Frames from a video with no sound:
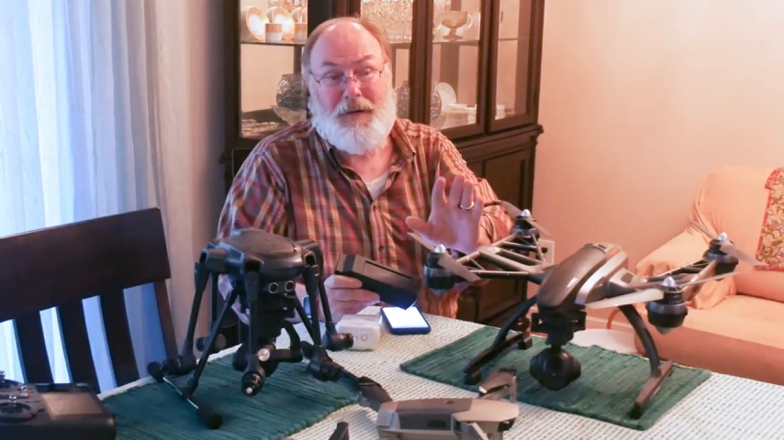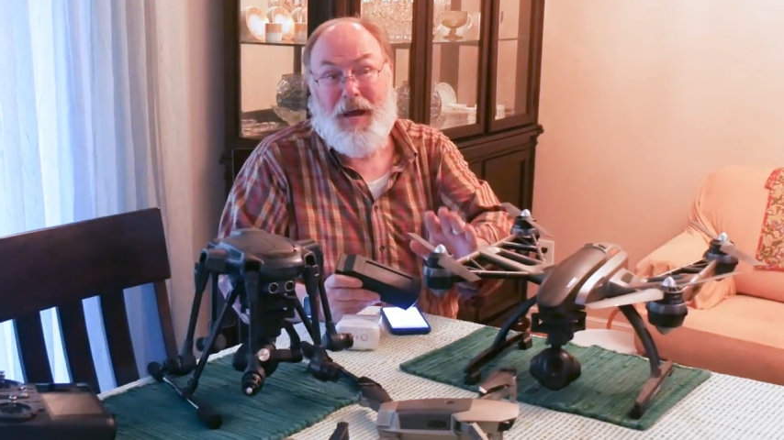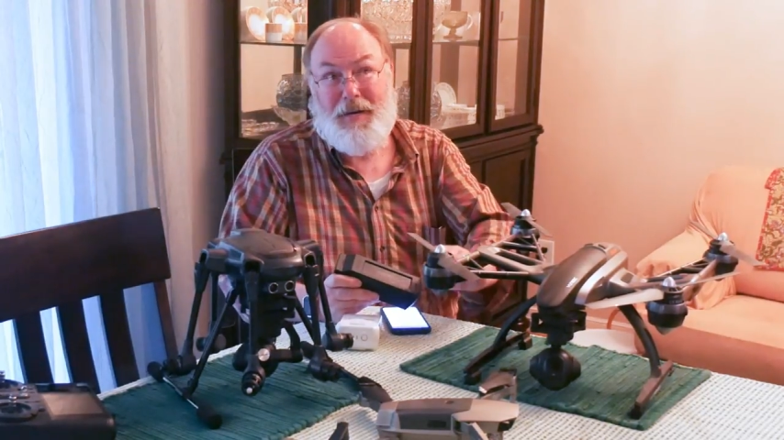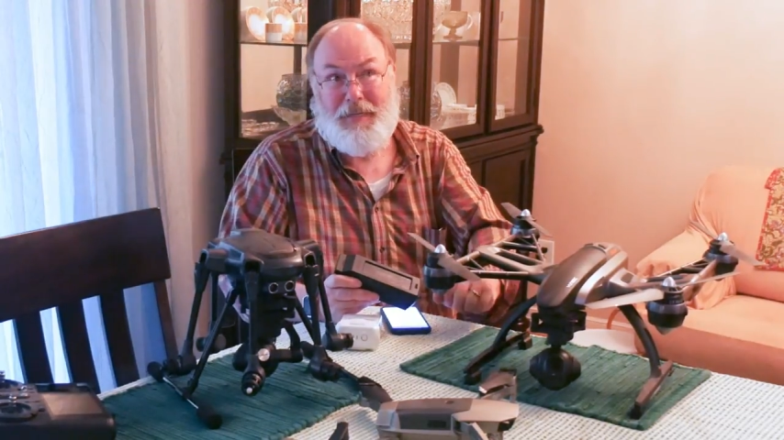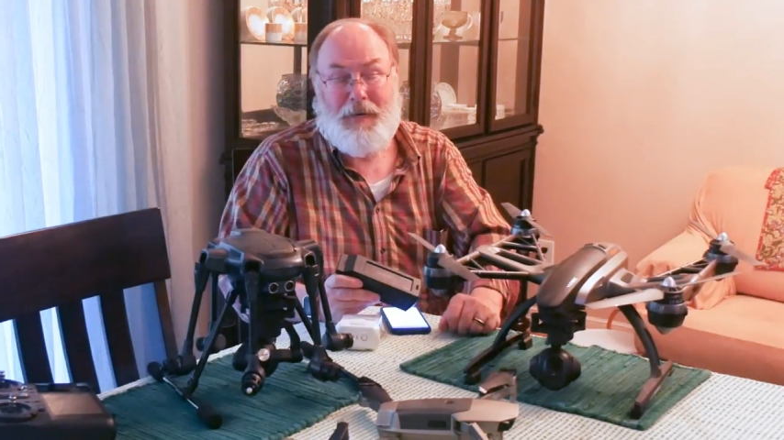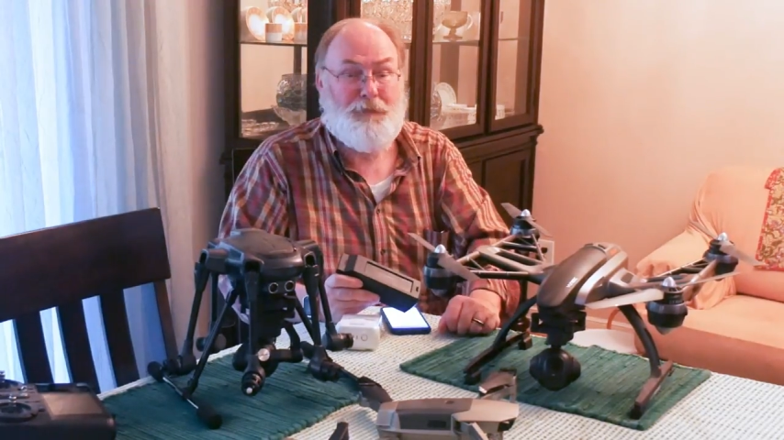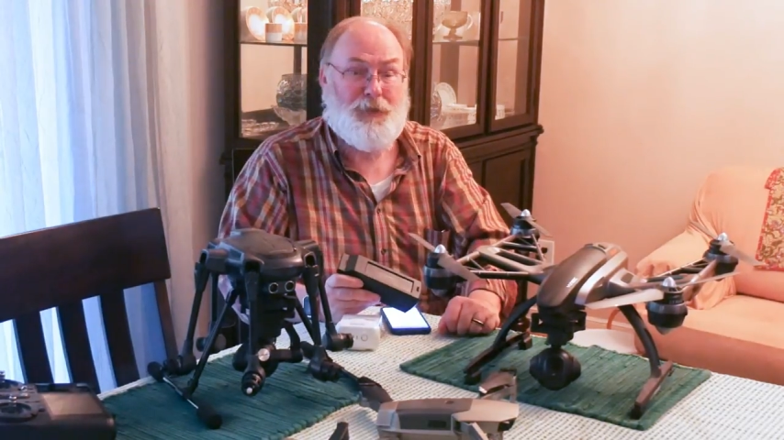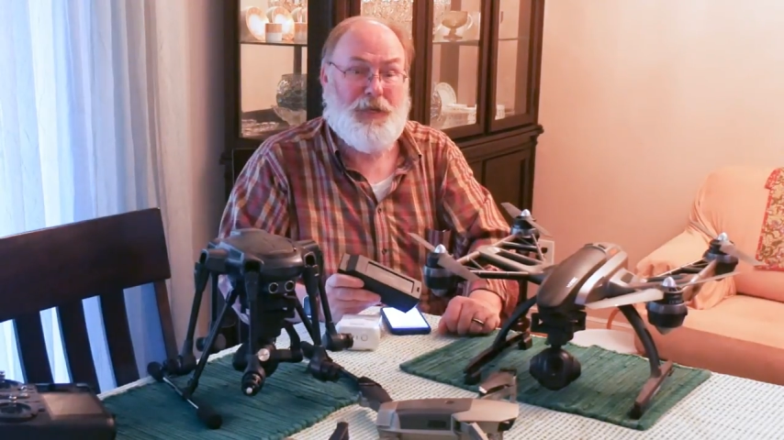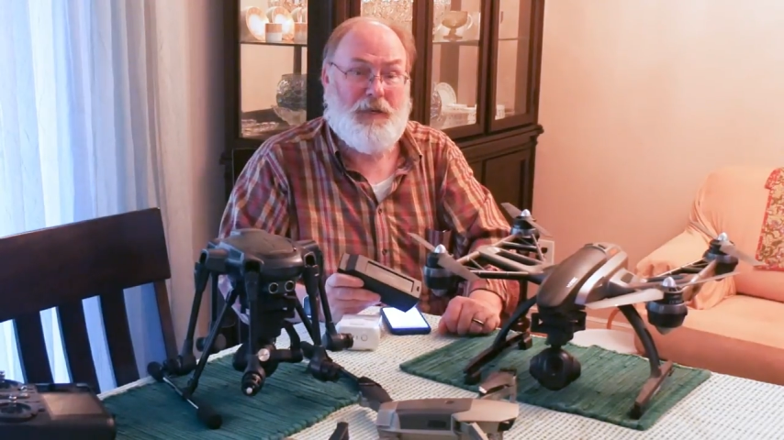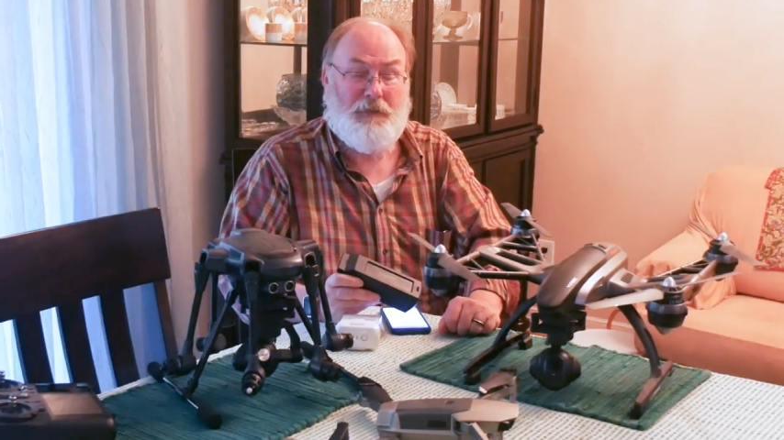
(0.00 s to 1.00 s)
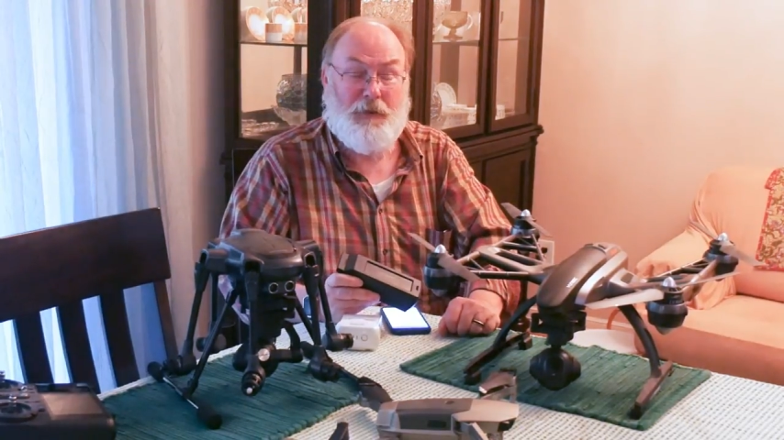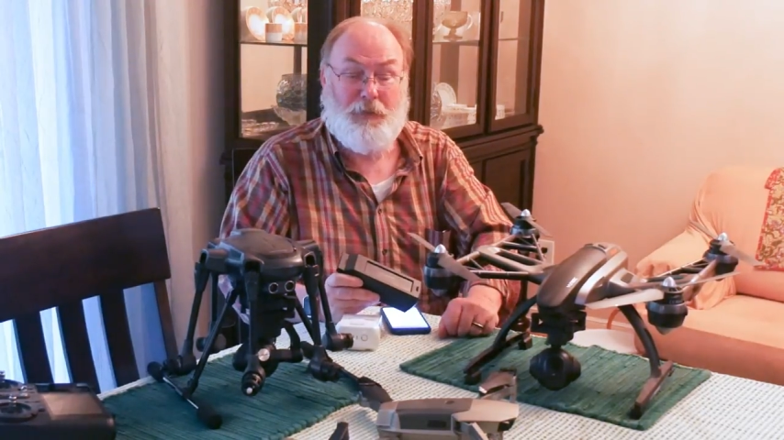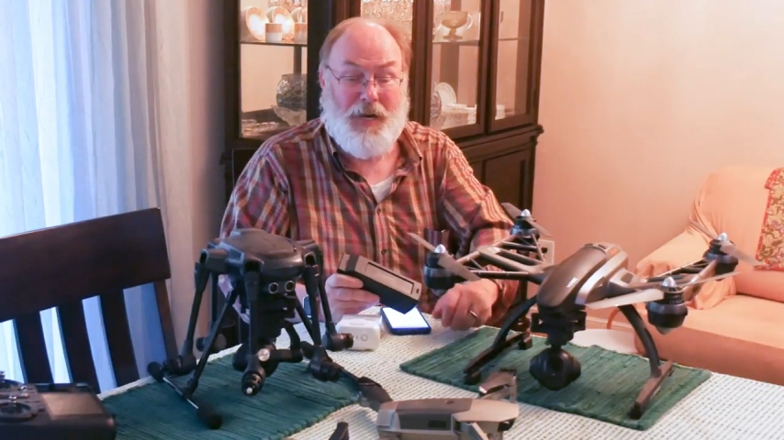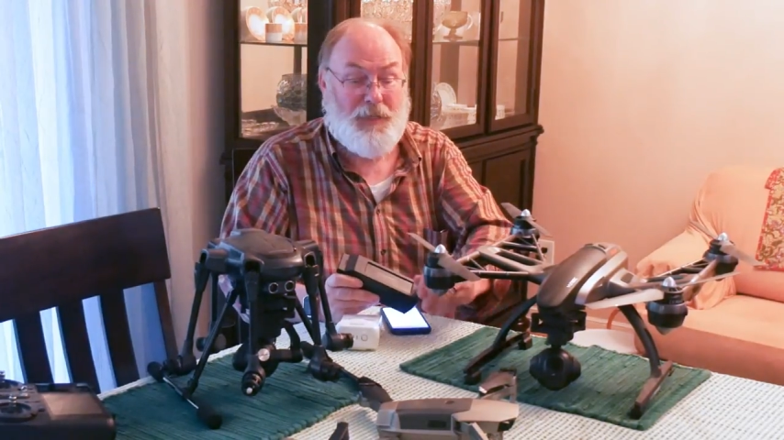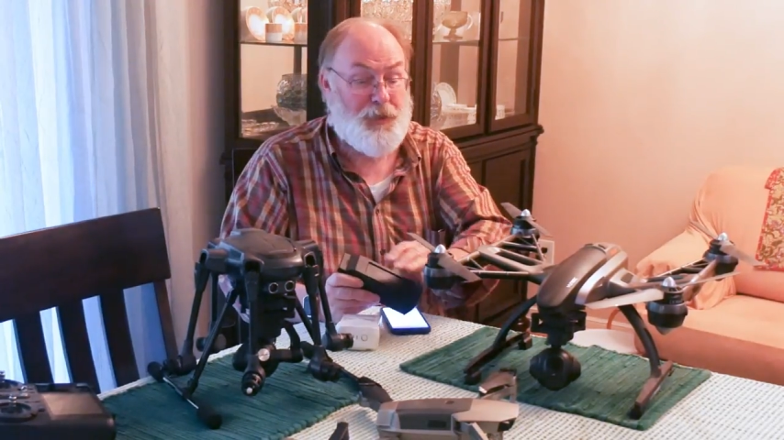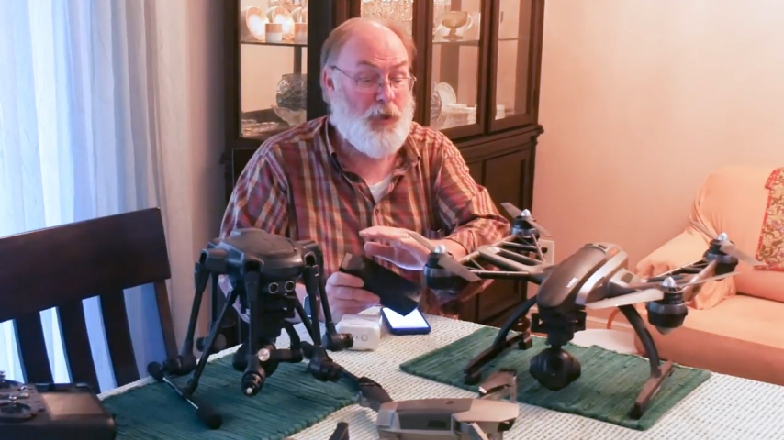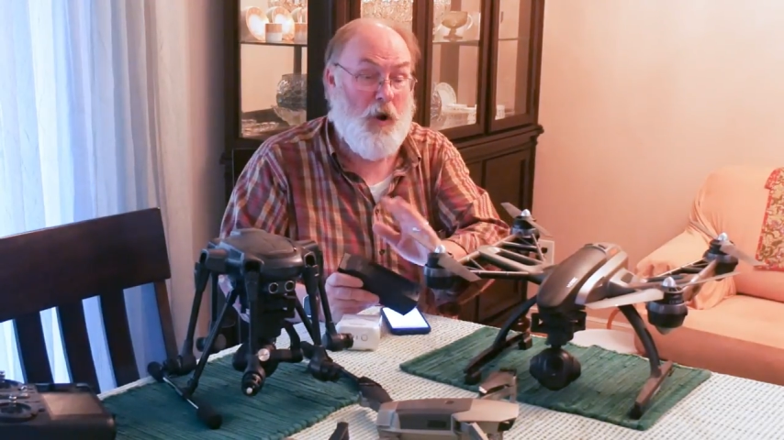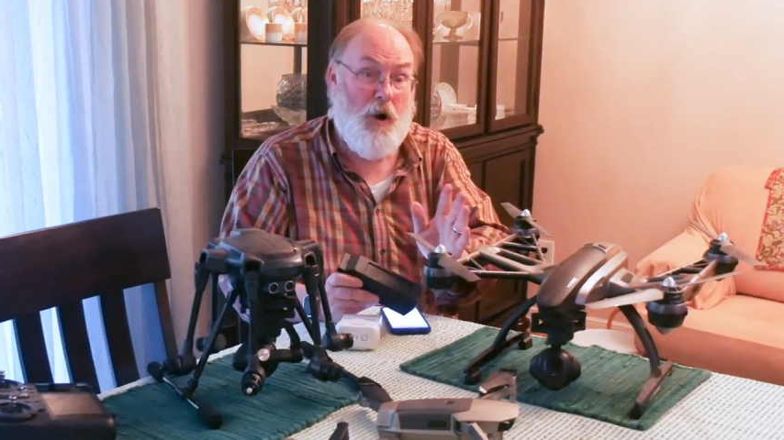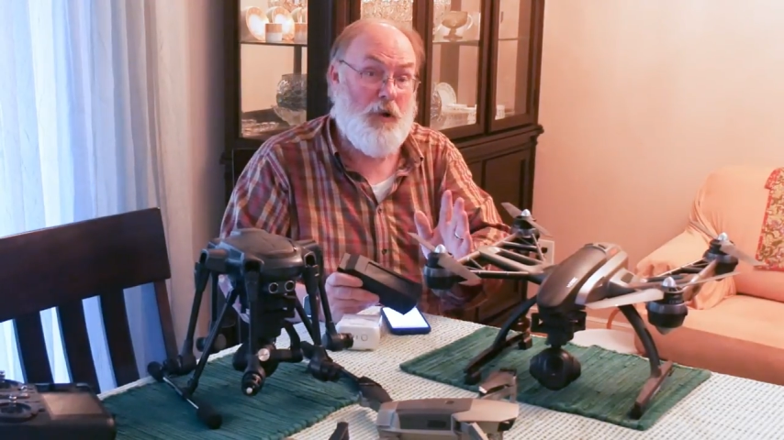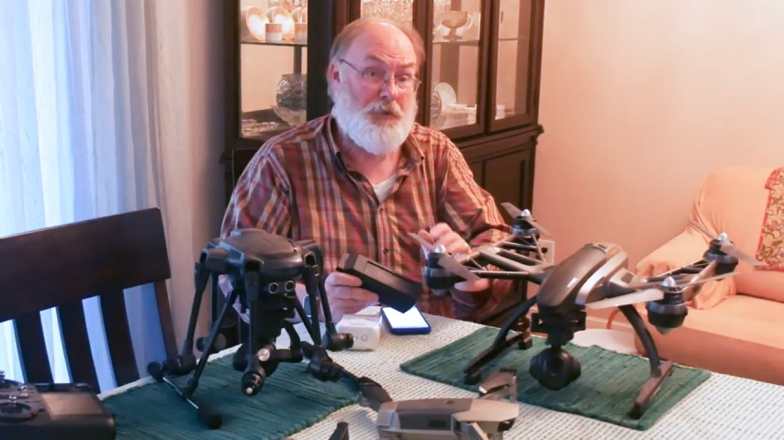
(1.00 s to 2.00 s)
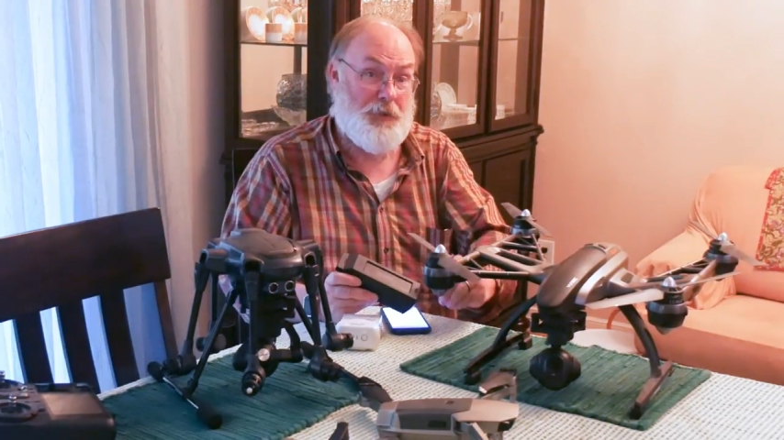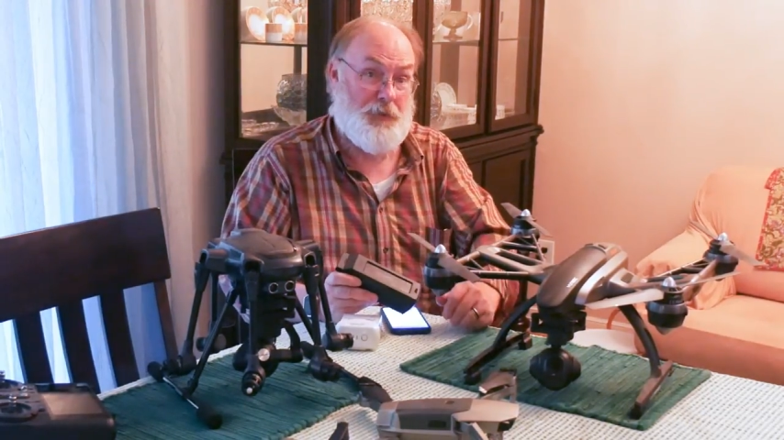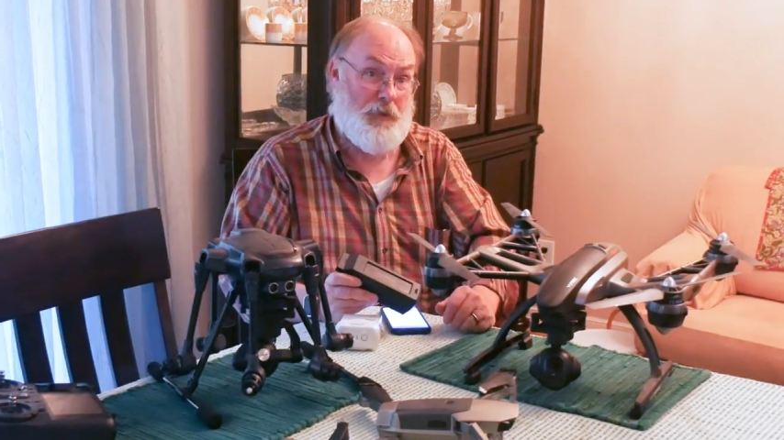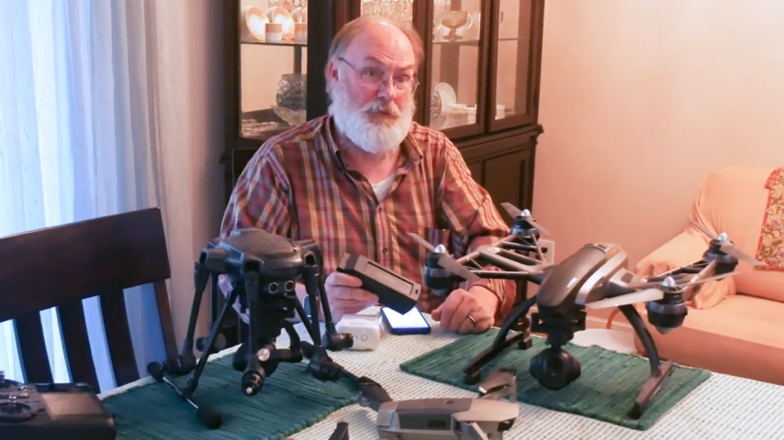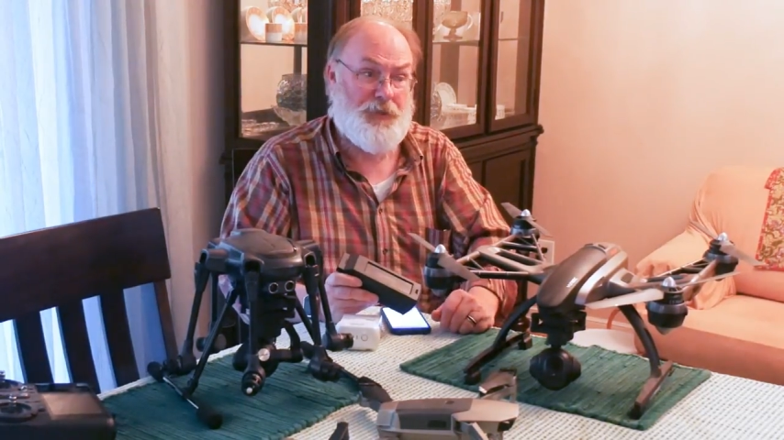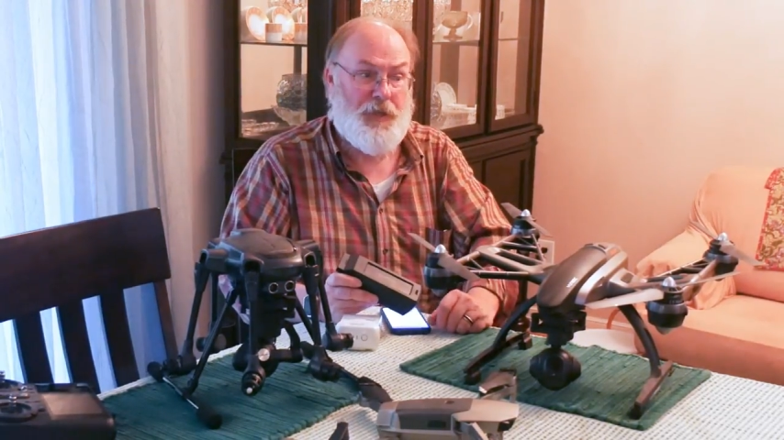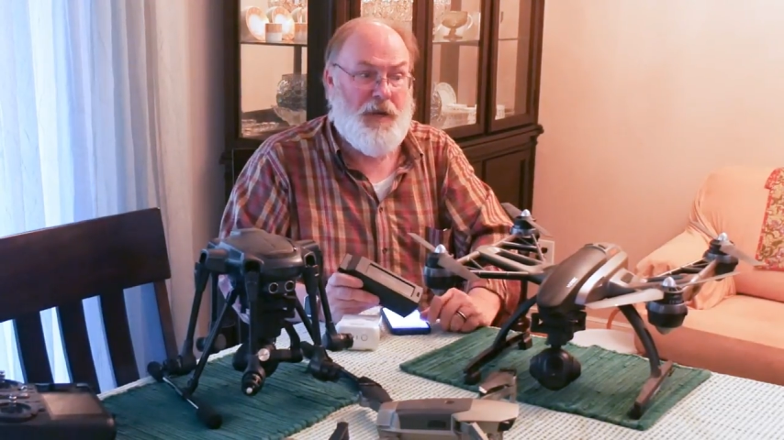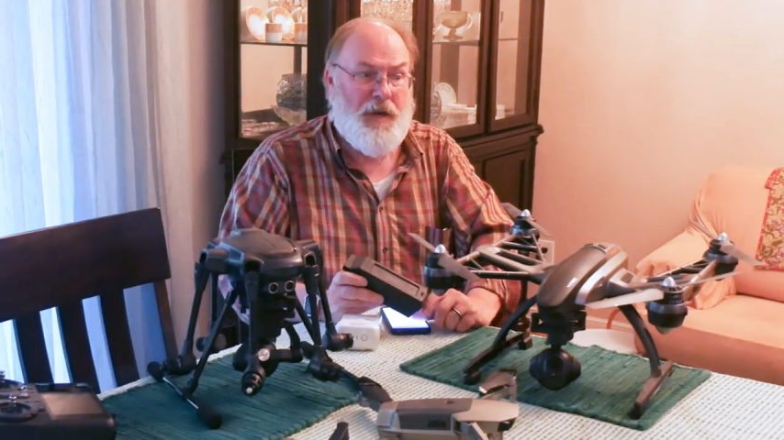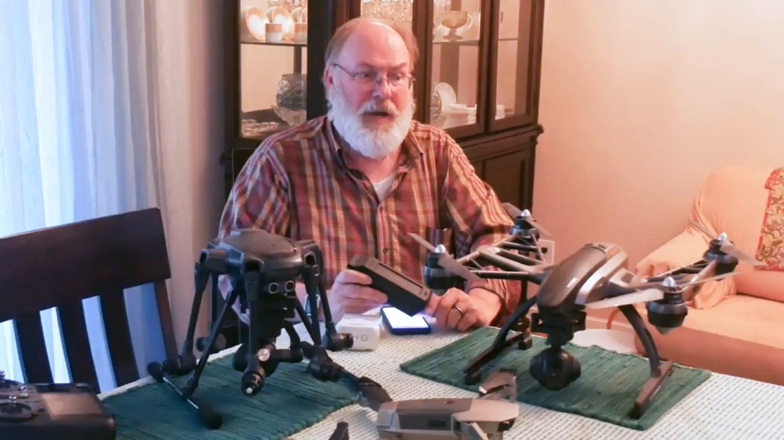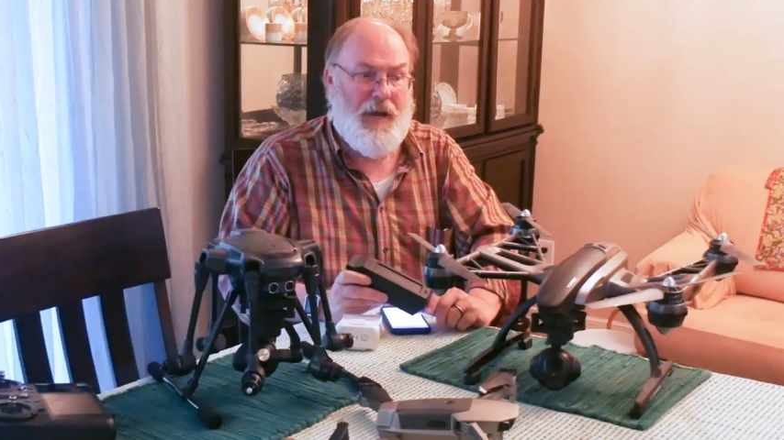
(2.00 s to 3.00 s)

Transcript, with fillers: 98% of it applies to all the drones.